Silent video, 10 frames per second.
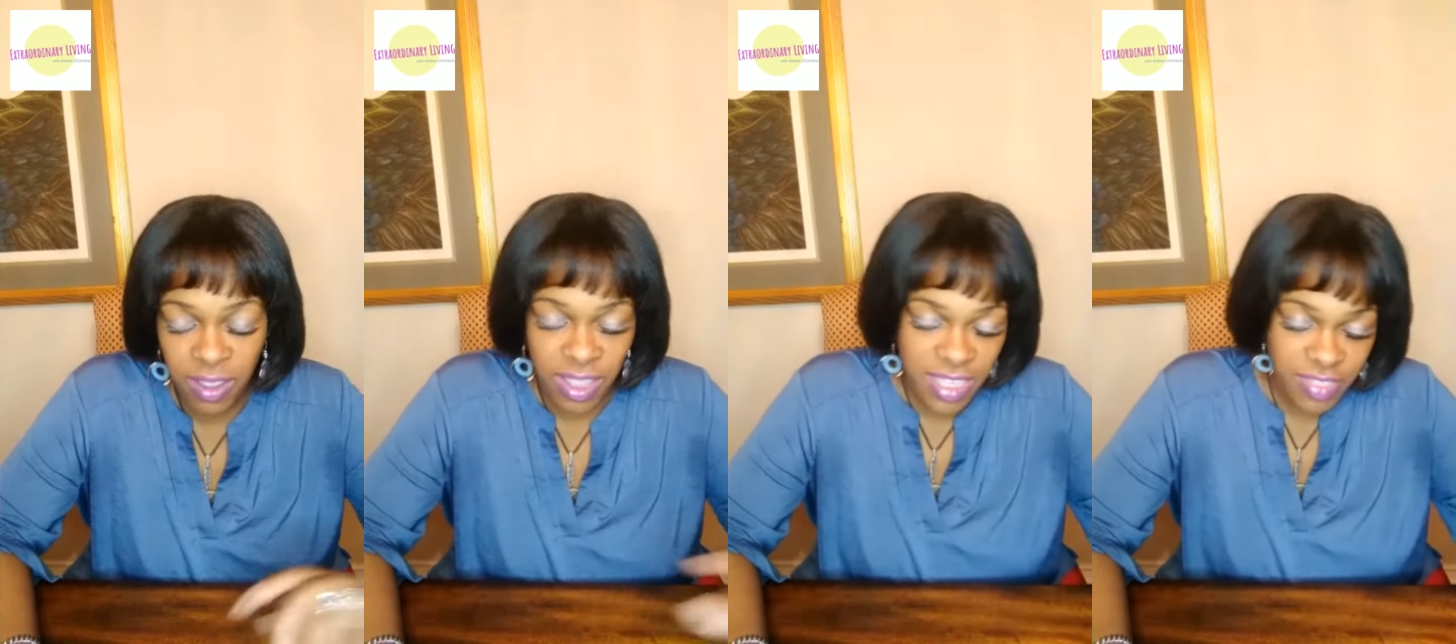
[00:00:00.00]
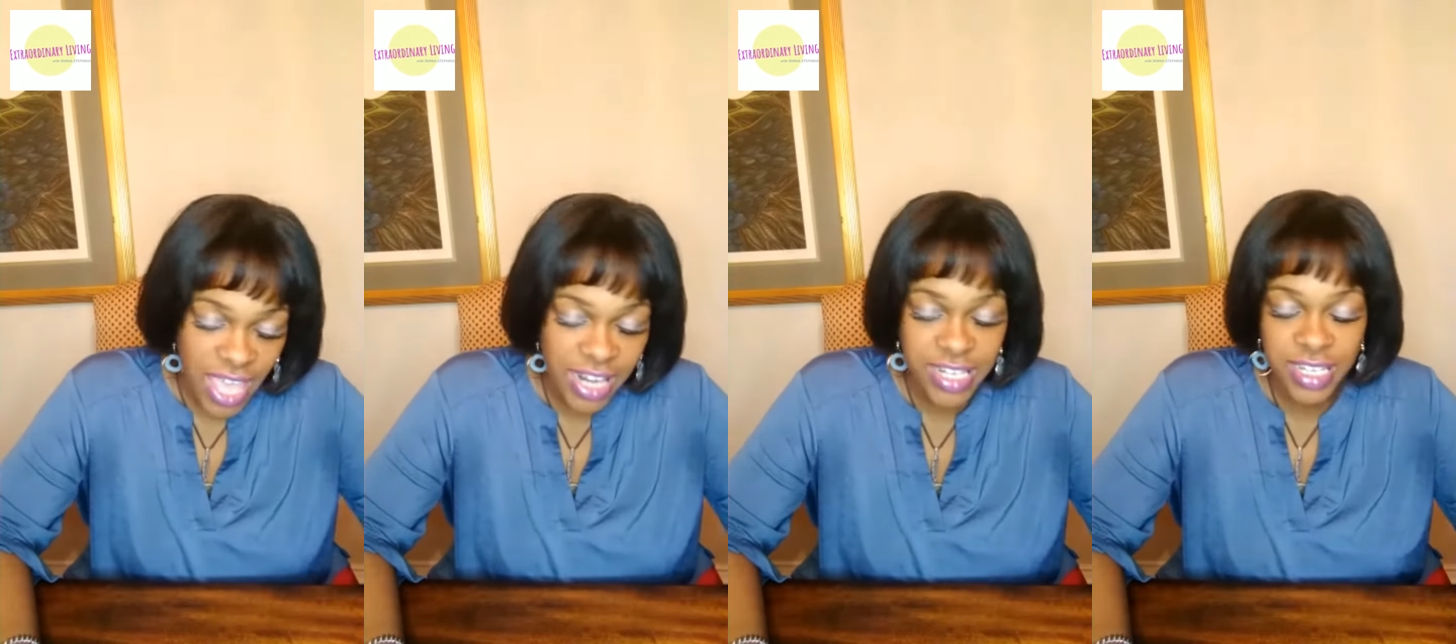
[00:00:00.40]
and
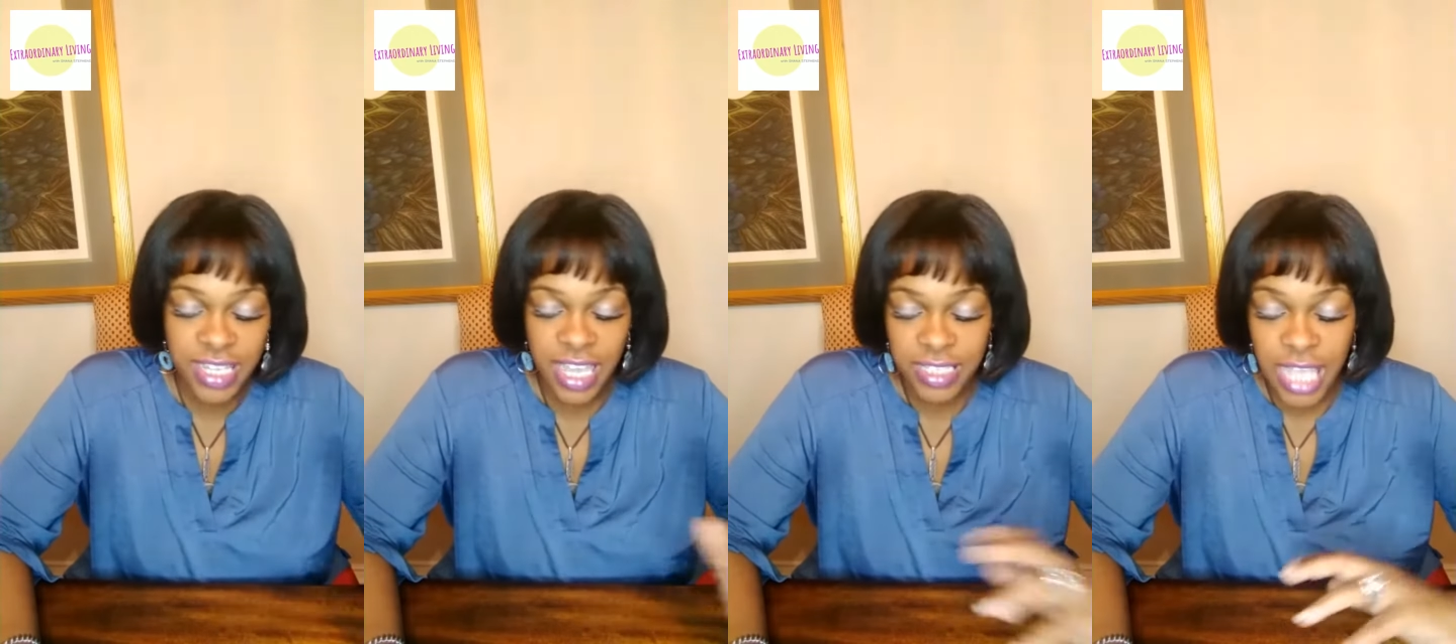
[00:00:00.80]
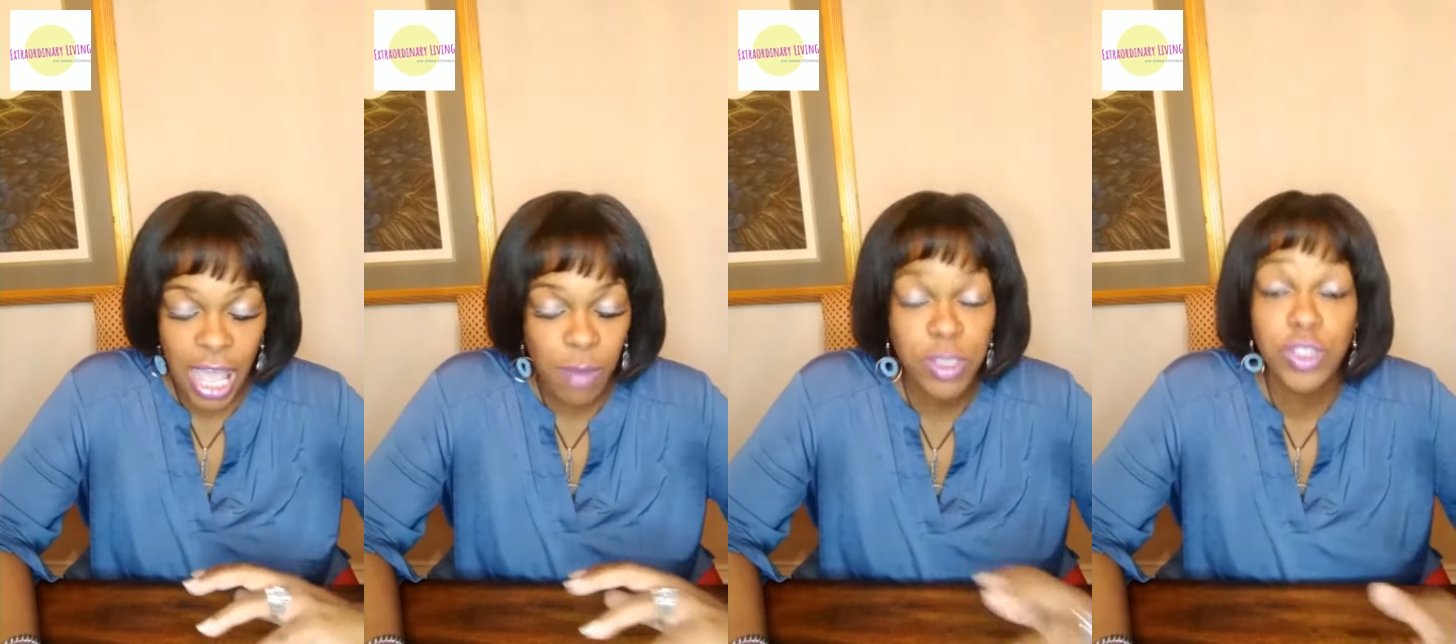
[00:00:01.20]
that indicates
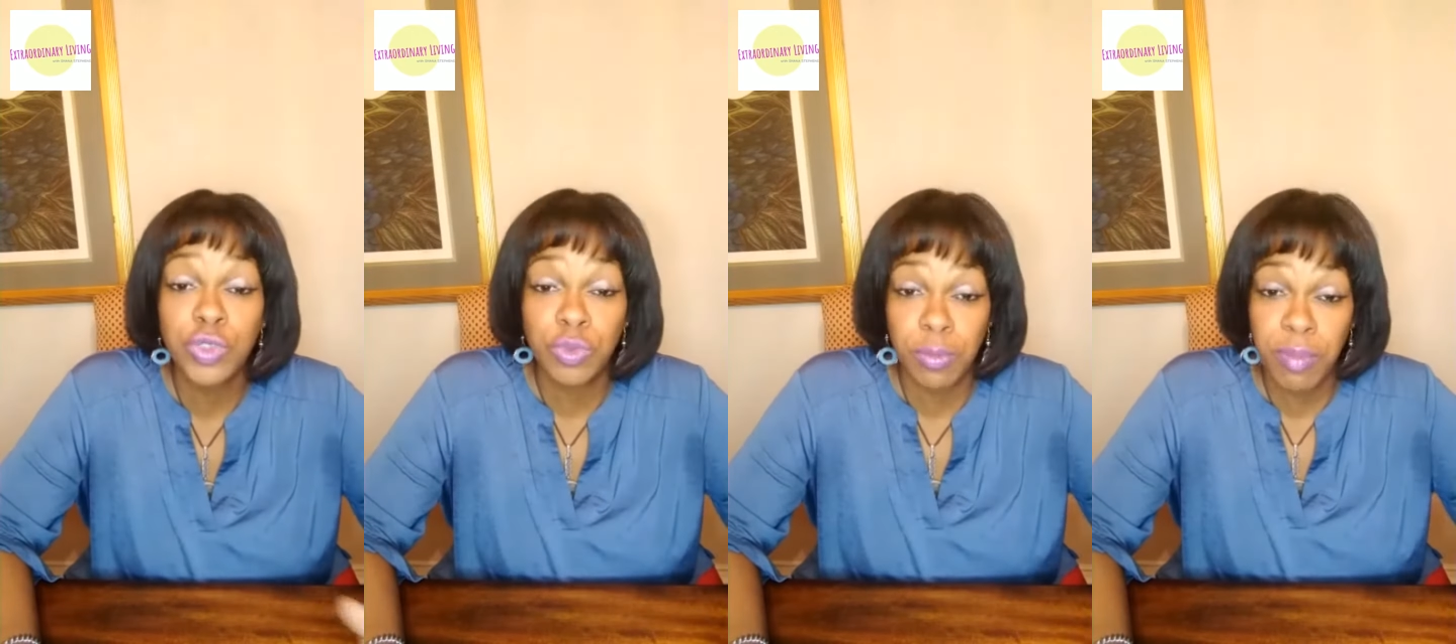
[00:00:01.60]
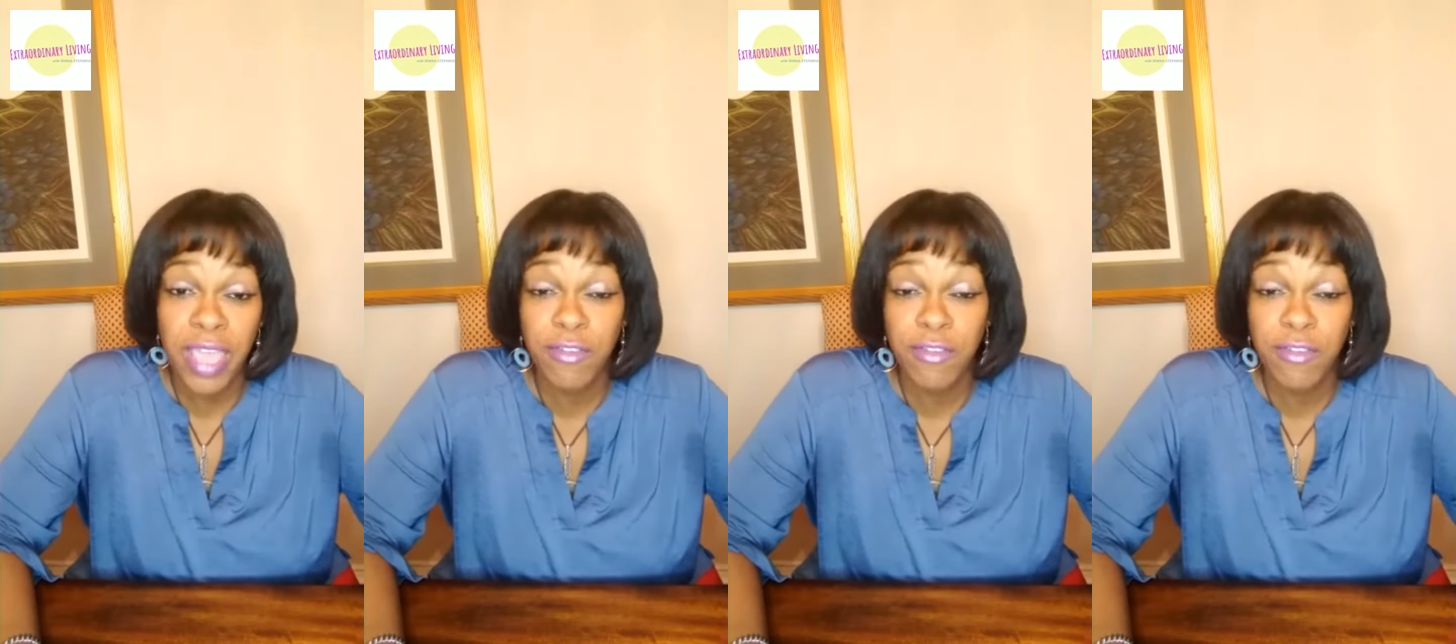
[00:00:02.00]
how much you would pay